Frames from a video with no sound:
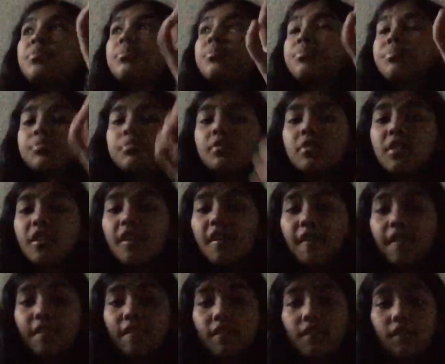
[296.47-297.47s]
so
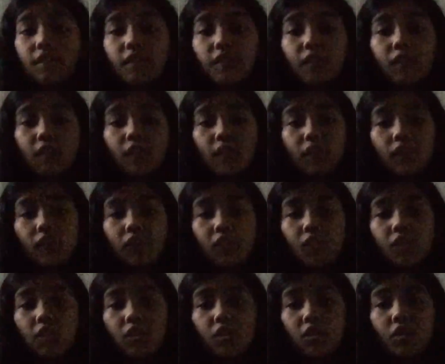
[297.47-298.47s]
this, so this
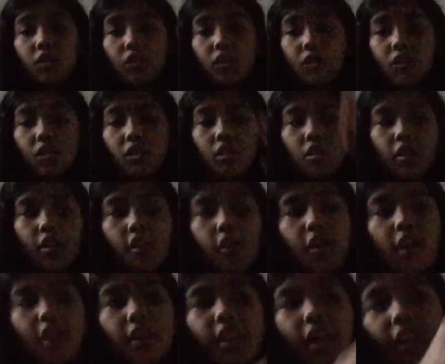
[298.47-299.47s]
part is soft.
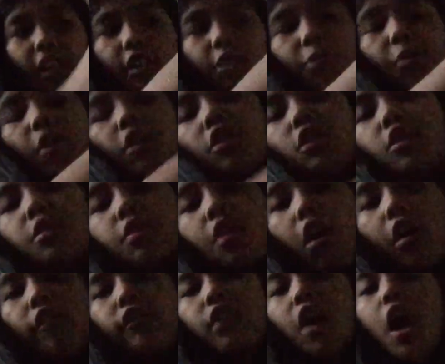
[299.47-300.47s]
Yeah, this part's
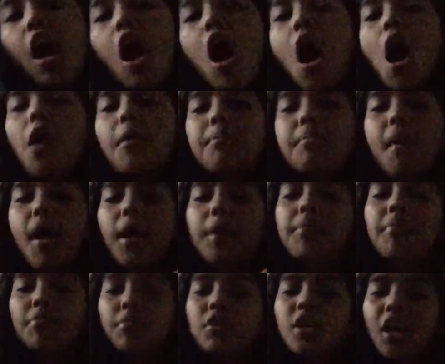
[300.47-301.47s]
soft. On my
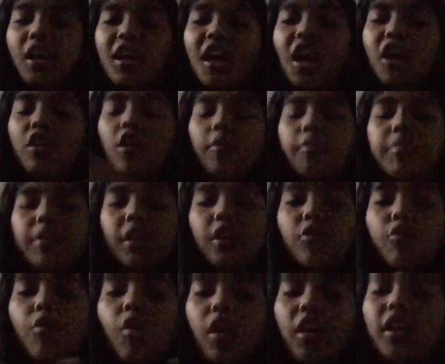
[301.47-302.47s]
jacket, I got a pink
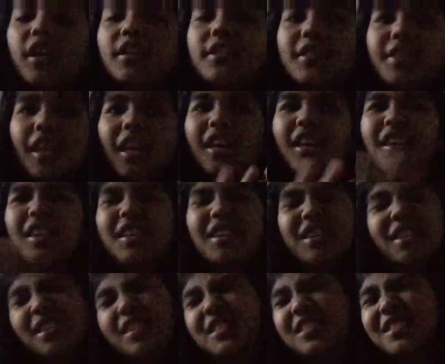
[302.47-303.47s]
one. It's like
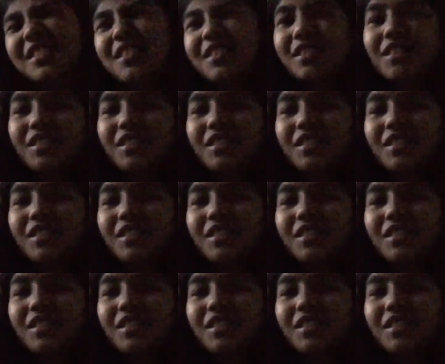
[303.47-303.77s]
uh,